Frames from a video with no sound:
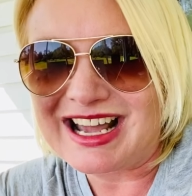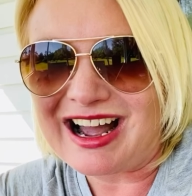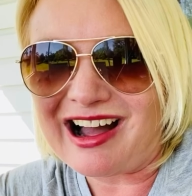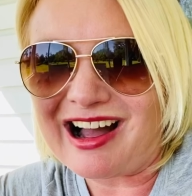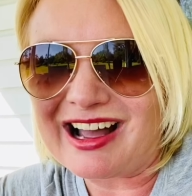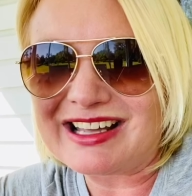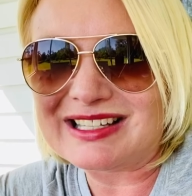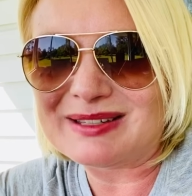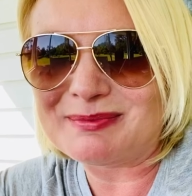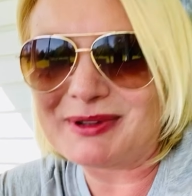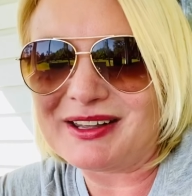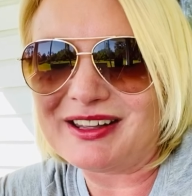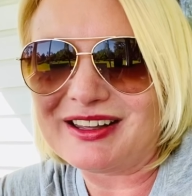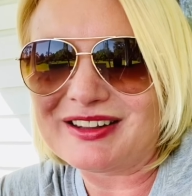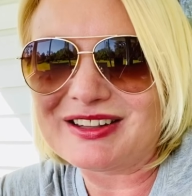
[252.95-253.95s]
I
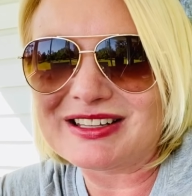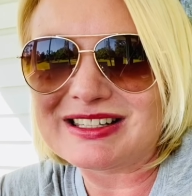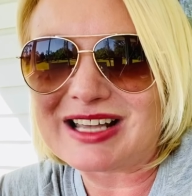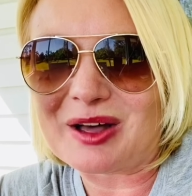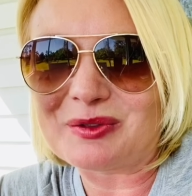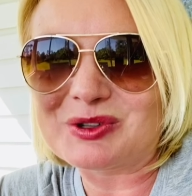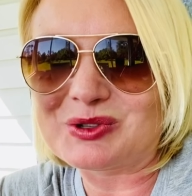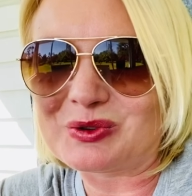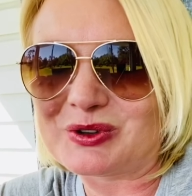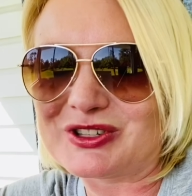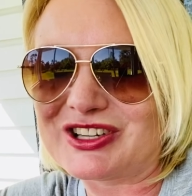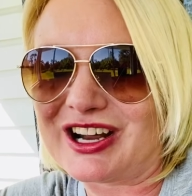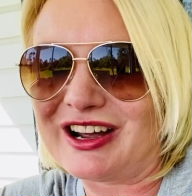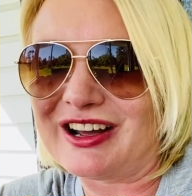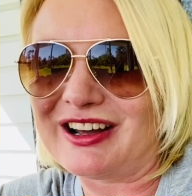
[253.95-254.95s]
speak in the South
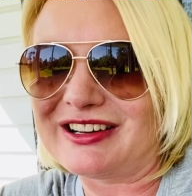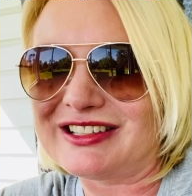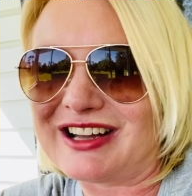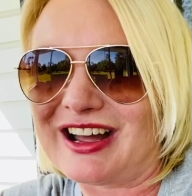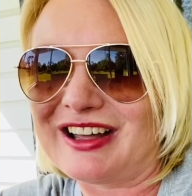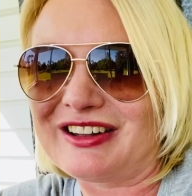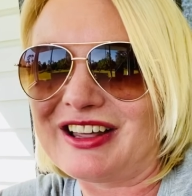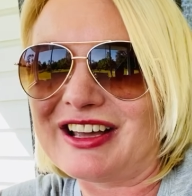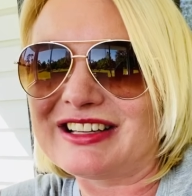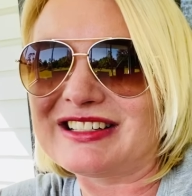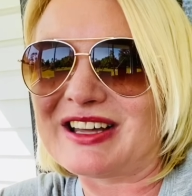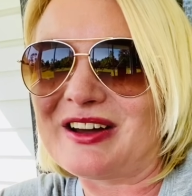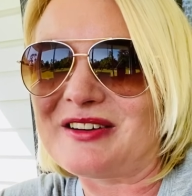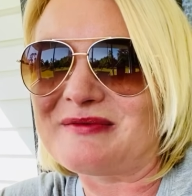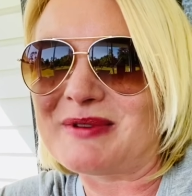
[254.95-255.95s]
Georgia dialect
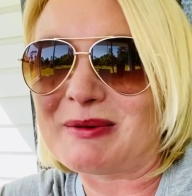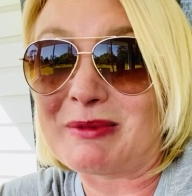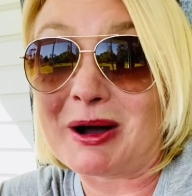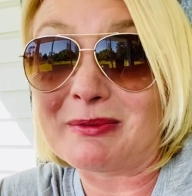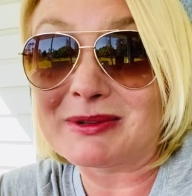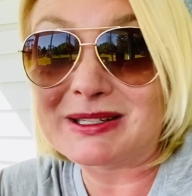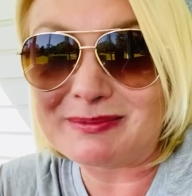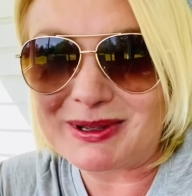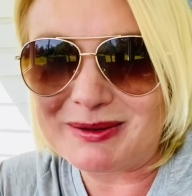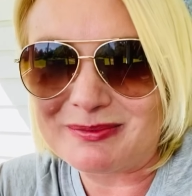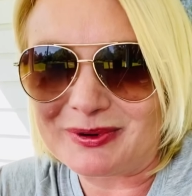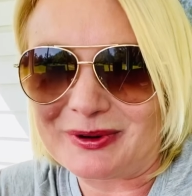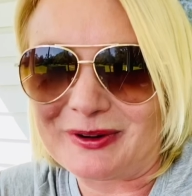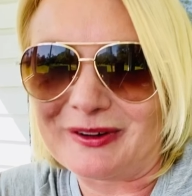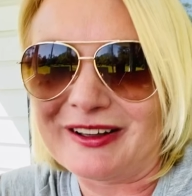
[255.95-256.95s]
of my mama's
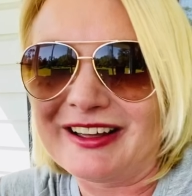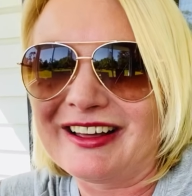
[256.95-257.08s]
people,